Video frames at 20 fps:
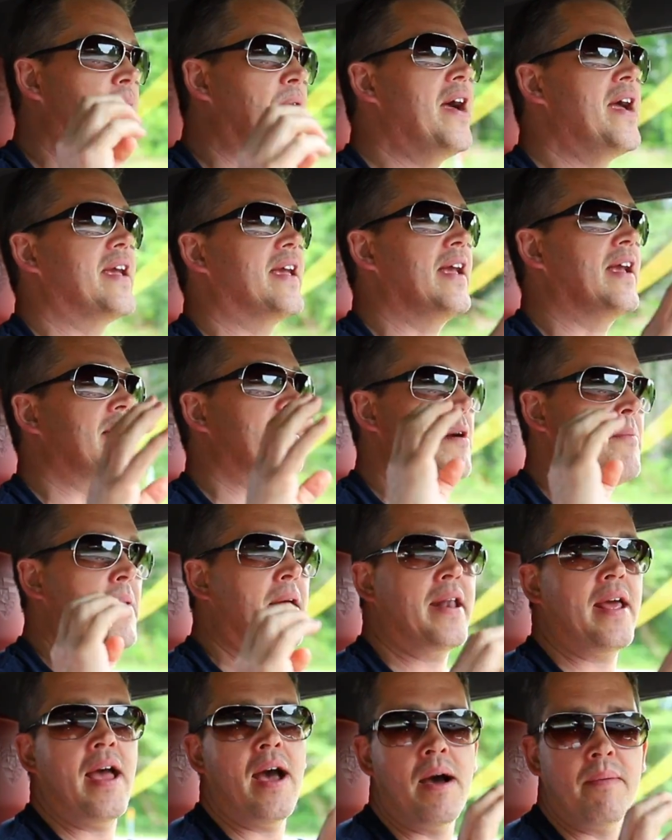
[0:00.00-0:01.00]
braking no
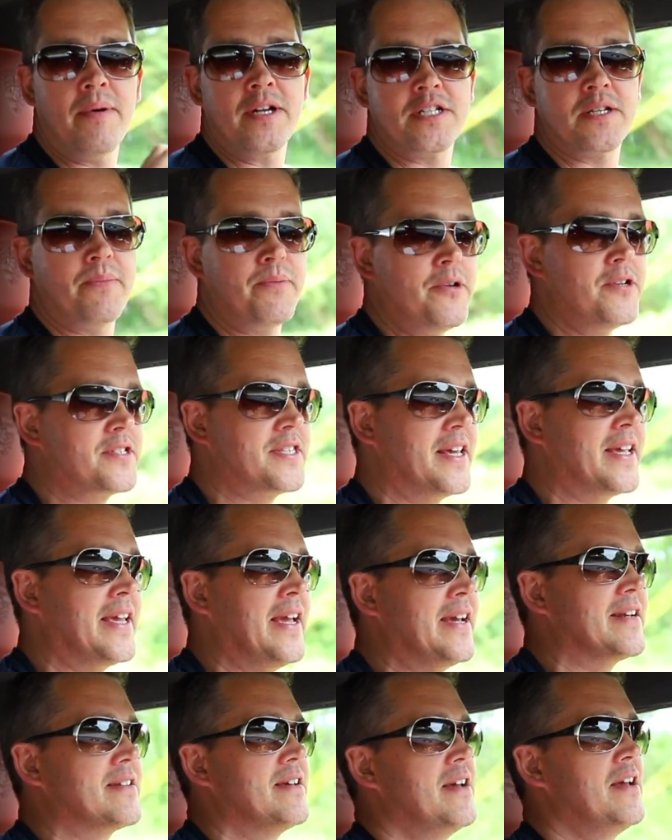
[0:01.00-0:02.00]
matter how much abuse they
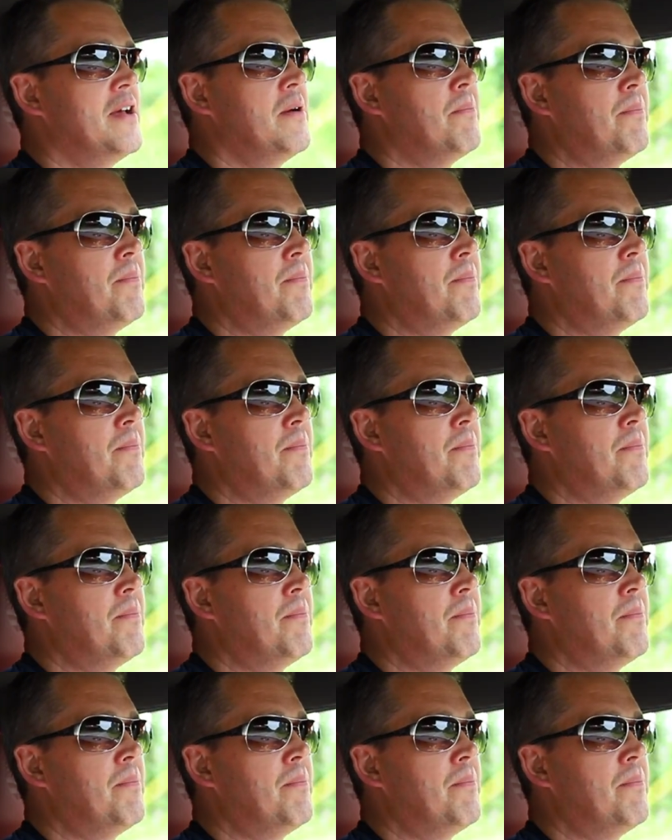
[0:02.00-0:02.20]
get,